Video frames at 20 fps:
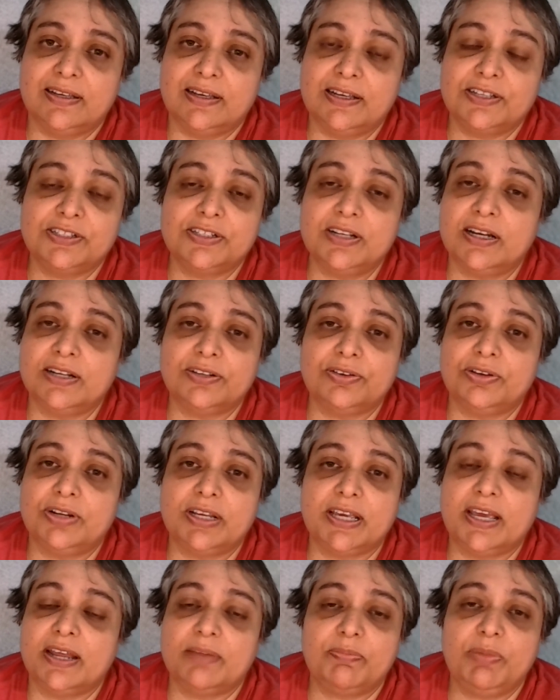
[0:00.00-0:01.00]
is not going to
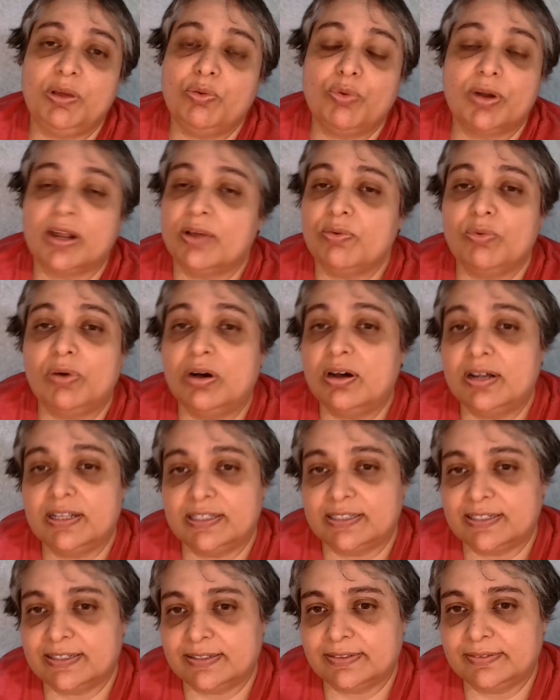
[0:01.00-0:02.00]
get me what I
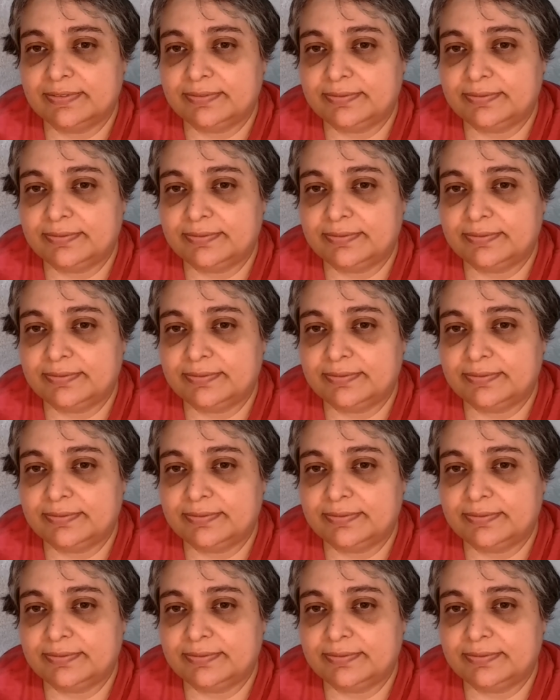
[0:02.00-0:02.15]
want.